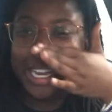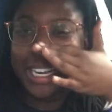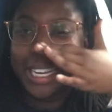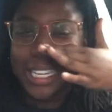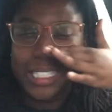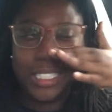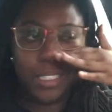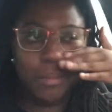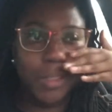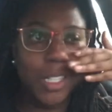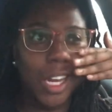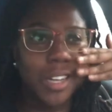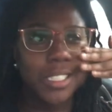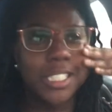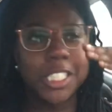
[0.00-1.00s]
so I'm gonna
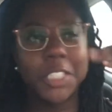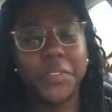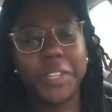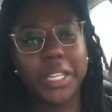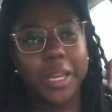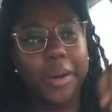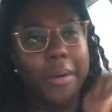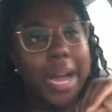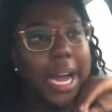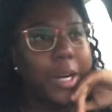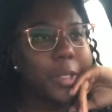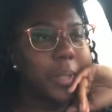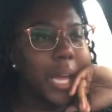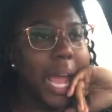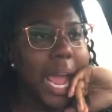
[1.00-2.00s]
close this video
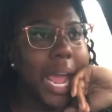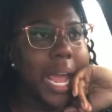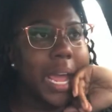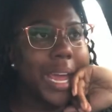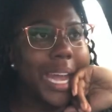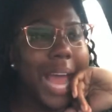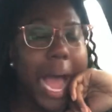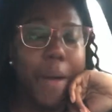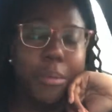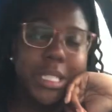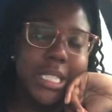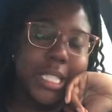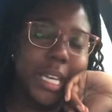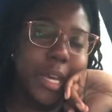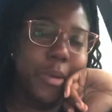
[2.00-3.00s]
out and I will
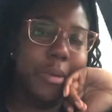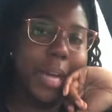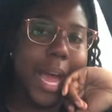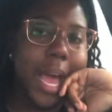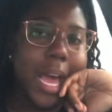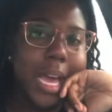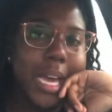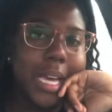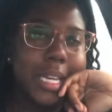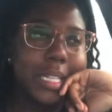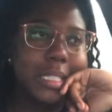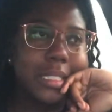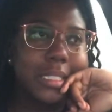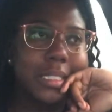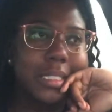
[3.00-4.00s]
see you
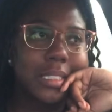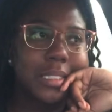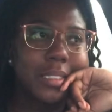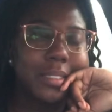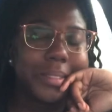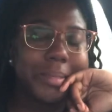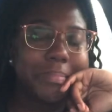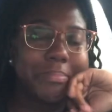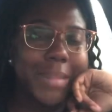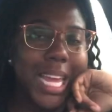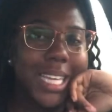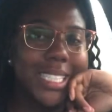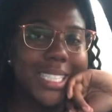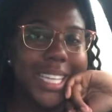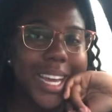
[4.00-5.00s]
guys
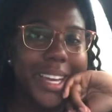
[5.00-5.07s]
next time.